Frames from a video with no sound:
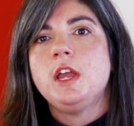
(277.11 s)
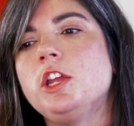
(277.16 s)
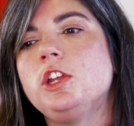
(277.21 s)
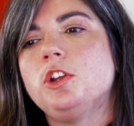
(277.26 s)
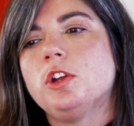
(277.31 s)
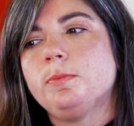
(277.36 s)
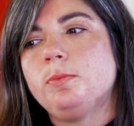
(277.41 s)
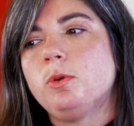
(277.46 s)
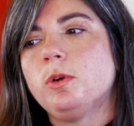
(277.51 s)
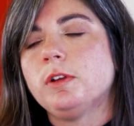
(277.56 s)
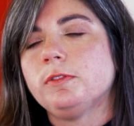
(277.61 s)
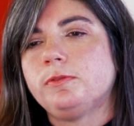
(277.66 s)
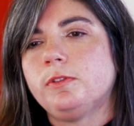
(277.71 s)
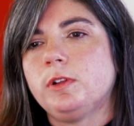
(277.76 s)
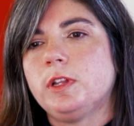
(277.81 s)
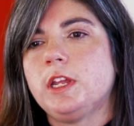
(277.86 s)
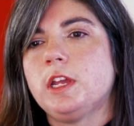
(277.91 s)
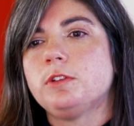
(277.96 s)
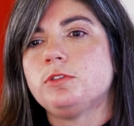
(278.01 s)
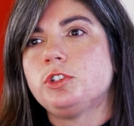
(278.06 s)
Your
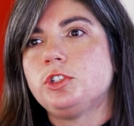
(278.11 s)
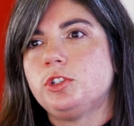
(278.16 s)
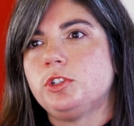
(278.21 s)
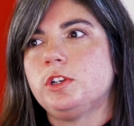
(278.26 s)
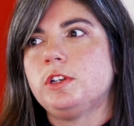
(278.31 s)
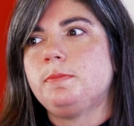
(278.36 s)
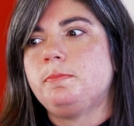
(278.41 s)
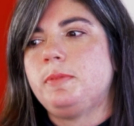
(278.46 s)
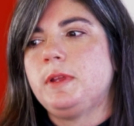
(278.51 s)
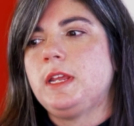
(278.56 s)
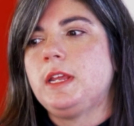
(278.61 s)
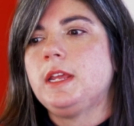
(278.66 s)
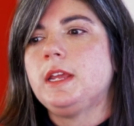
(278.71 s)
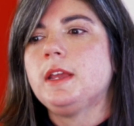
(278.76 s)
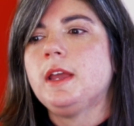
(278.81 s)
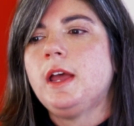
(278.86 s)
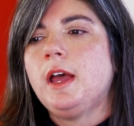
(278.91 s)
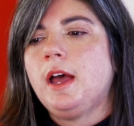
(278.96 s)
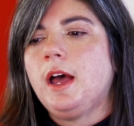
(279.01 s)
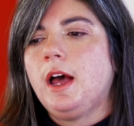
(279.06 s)
portfolio should
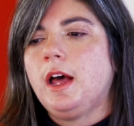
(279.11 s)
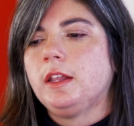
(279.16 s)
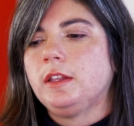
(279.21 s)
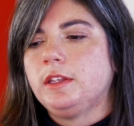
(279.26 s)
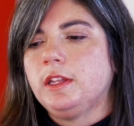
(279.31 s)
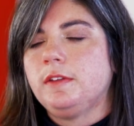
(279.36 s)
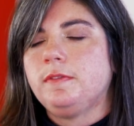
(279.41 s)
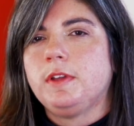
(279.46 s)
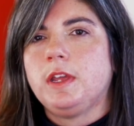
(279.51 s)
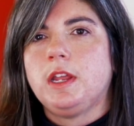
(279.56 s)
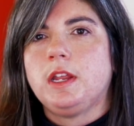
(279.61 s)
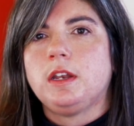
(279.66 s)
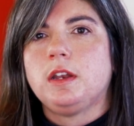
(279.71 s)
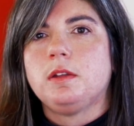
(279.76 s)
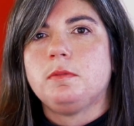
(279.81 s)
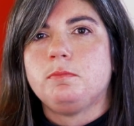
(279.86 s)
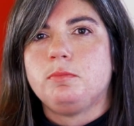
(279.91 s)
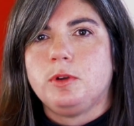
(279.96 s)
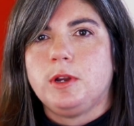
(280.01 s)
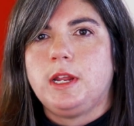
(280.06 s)
be a living,
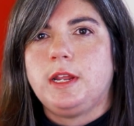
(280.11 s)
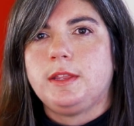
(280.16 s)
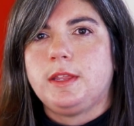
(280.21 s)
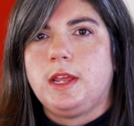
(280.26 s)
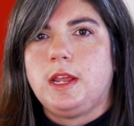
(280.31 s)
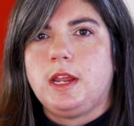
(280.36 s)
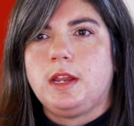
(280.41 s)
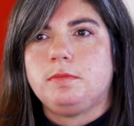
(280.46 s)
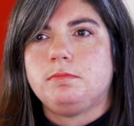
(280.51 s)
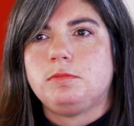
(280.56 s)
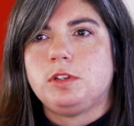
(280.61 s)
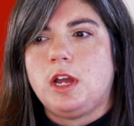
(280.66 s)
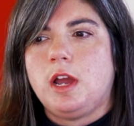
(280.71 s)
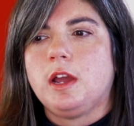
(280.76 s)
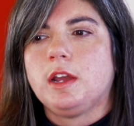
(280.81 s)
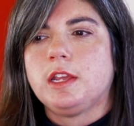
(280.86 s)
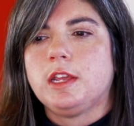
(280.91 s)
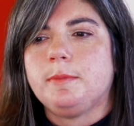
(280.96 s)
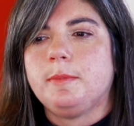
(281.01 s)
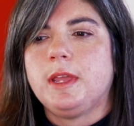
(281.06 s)
breathing
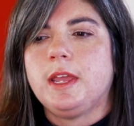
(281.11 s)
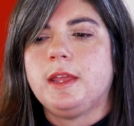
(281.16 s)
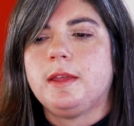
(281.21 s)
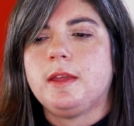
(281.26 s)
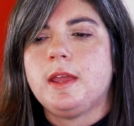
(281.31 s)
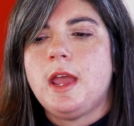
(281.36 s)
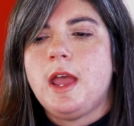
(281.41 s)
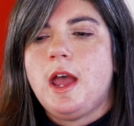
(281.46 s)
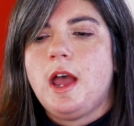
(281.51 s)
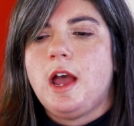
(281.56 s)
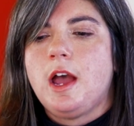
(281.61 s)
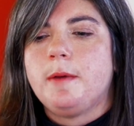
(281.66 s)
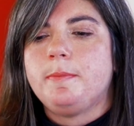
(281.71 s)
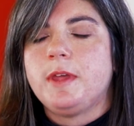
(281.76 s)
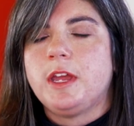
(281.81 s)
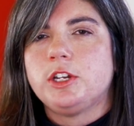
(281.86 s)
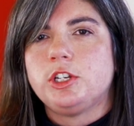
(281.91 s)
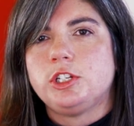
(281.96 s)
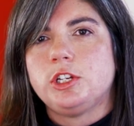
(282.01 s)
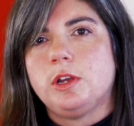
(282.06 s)
document
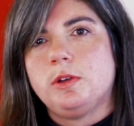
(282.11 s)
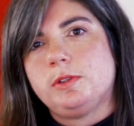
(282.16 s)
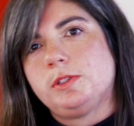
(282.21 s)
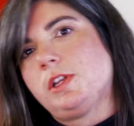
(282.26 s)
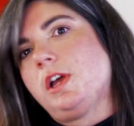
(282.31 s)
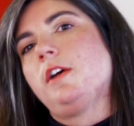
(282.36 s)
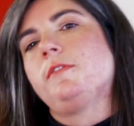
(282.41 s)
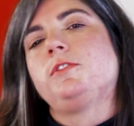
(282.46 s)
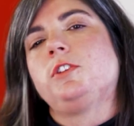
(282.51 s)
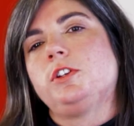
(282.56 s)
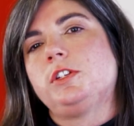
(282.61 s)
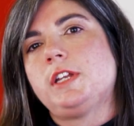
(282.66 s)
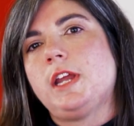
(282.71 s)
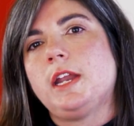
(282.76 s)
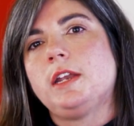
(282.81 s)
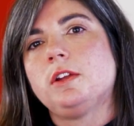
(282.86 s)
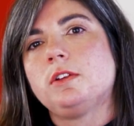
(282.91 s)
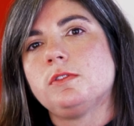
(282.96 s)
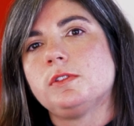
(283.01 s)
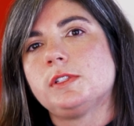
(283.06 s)
that shows off your
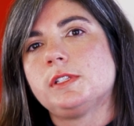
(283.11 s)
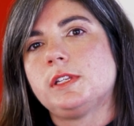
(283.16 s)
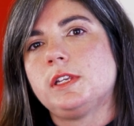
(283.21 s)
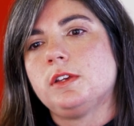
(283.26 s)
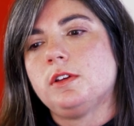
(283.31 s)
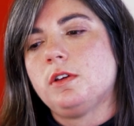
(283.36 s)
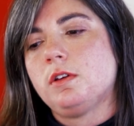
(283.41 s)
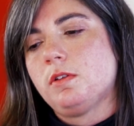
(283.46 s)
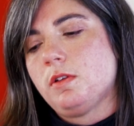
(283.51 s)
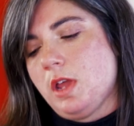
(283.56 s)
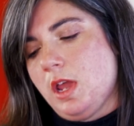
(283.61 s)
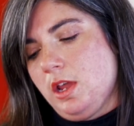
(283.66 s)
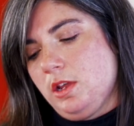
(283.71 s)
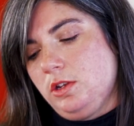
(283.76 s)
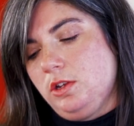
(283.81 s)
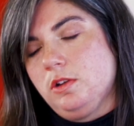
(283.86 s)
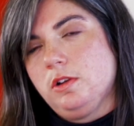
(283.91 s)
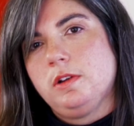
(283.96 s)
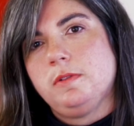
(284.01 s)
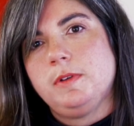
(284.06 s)
technical skill,
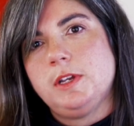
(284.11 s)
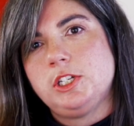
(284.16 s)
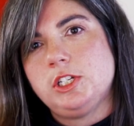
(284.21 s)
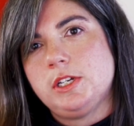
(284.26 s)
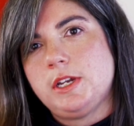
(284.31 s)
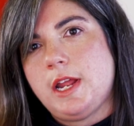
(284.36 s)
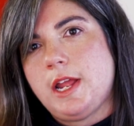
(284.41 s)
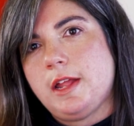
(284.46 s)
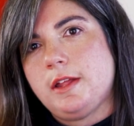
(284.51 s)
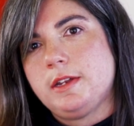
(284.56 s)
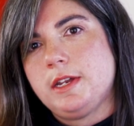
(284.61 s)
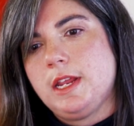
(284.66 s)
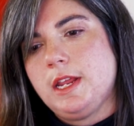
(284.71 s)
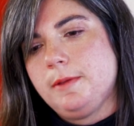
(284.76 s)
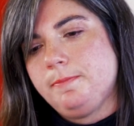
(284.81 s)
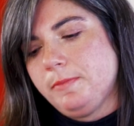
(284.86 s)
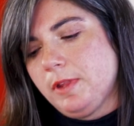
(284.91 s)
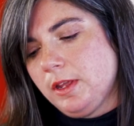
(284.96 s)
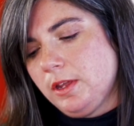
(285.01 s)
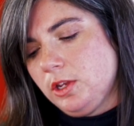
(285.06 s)
your
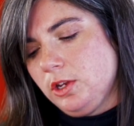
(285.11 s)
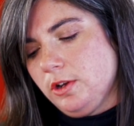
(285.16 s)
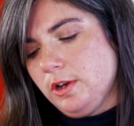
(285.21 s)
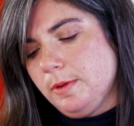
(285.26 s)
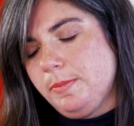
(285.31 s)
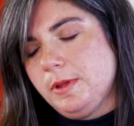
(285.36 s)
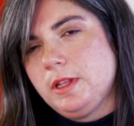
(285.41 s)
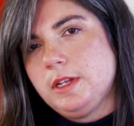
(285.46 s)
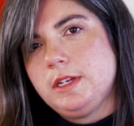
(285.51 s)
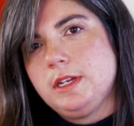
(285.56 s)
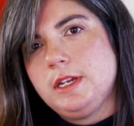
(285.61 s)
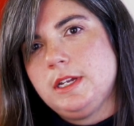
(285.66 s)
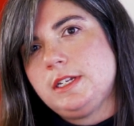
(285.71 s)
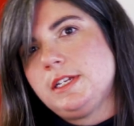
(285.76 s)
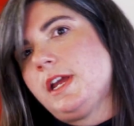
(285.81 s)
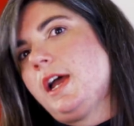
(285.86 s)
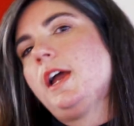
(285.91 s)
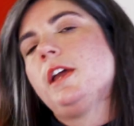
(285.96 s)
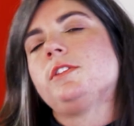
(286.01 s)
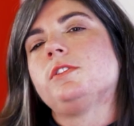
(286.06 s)
originality, your ability
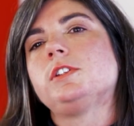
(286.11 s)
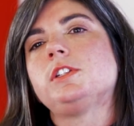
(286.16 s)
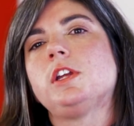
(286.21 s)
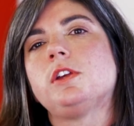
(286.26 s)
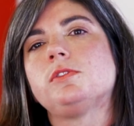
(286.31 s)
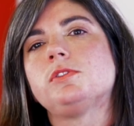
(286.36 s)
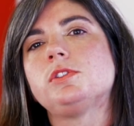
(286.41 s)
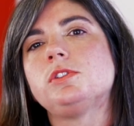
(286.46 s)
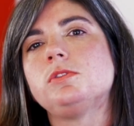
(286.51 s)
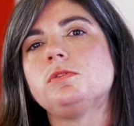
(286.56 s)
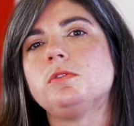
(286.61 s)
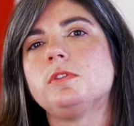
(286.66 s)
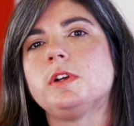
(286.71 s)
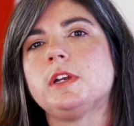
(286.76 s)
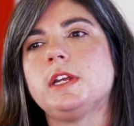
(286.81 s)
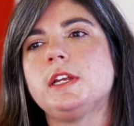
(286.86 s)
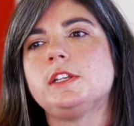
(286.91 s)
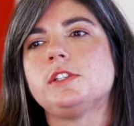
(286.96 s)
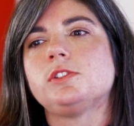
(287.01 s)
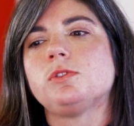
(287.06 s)
to either tell
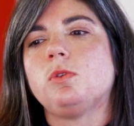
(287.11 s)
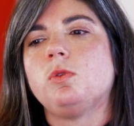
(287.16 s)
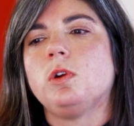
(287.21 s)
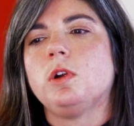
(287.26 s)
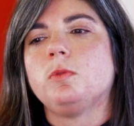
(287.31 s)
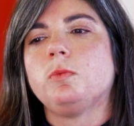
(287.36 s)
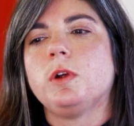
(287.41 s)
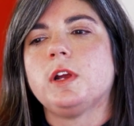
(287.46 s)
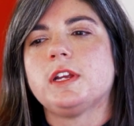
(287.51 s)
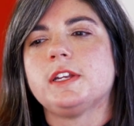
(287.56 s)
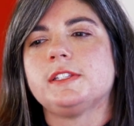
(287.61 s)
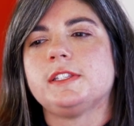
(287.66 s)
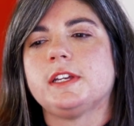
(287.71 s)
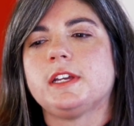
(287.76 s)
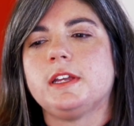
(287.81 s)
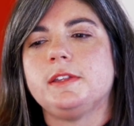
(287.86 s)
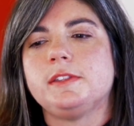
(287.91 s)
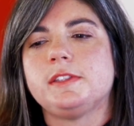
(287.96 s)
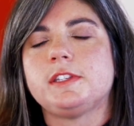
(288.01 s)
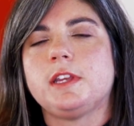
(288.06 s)
stories or work as a
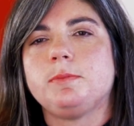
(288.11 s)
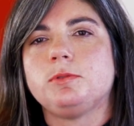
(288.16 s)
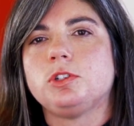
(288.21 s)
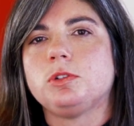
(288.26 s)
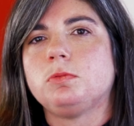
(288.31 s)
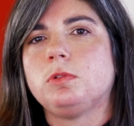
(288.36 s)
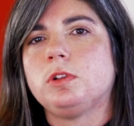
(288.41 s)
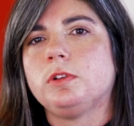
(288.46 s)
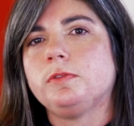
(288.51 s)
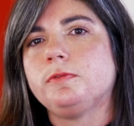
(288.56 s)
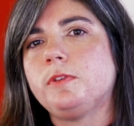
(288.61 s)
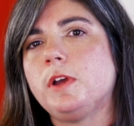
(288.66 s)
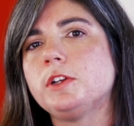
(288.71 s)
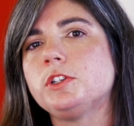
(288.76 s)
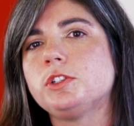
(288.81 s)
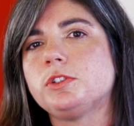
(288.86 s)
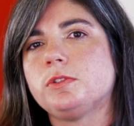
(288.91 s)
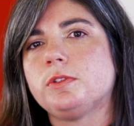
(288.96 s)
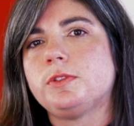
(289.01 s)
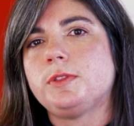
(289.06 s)
conceptual or
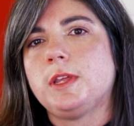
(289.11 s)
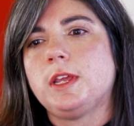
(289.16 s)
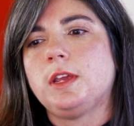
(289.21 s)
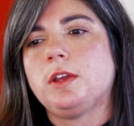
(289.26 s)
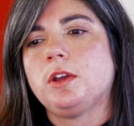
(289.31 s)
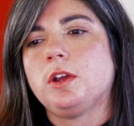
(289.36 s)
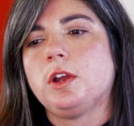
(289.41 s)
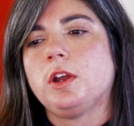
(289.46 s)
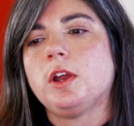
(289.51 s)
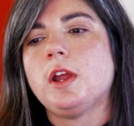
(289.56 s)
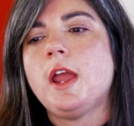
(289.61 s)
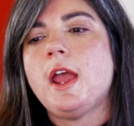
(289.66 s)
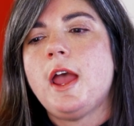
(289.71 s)
functional thinker,